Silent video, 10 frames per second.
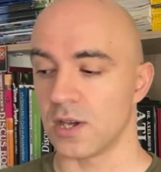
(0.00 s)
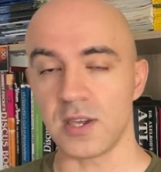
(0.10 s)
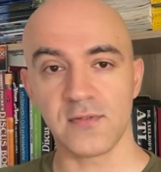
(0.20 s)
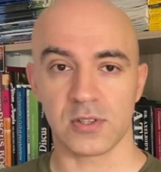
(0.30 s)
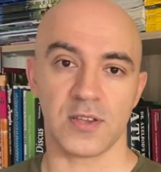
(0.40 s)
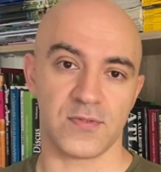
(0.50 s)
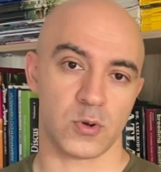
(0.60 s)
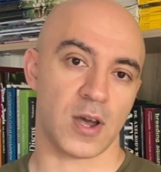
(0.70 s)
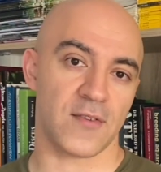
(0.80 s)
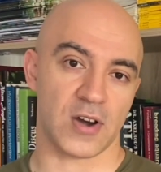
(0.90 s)
Even if
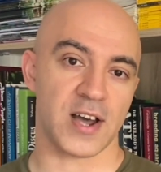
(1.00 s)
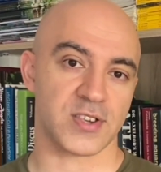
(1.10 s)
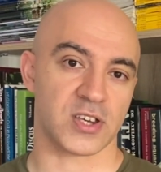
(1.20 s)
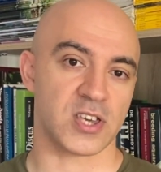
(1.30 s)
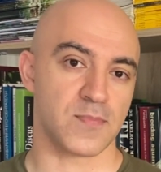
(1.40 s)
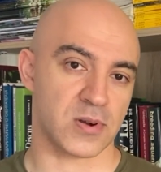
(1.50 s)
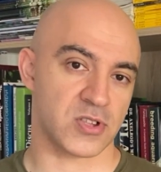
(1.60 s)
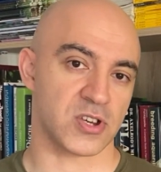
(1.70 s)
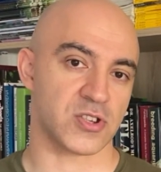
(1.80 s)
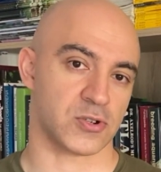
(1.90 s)
you have other
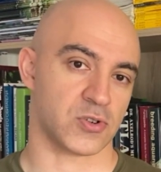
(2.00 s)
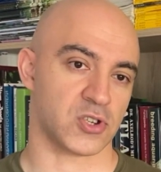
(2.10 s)
Hypancistrus